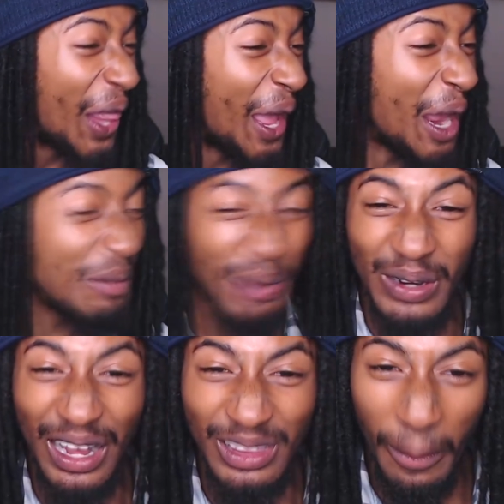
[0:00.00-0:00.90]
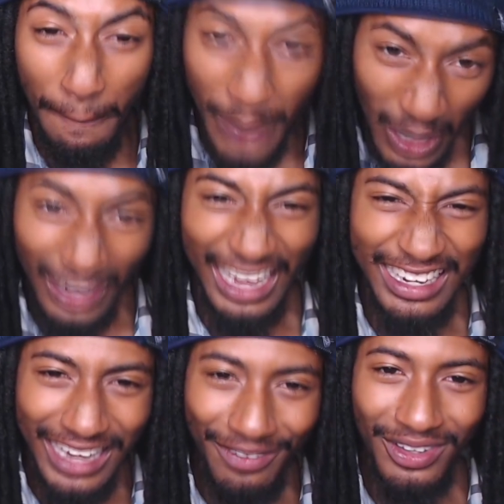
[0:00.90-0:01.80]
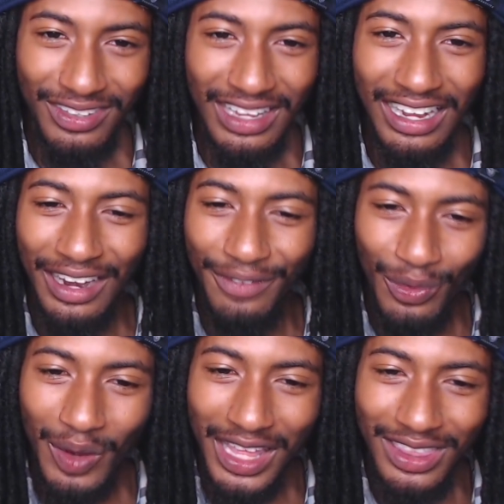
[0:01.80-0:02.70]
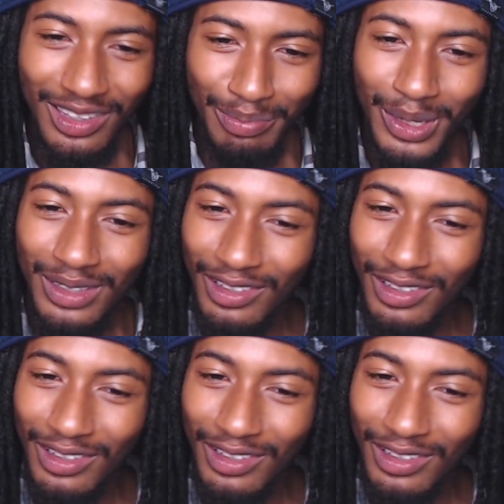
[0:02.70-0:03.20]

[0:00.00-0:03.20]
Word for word: He pulled out the book. Endeavor san, have you read this book,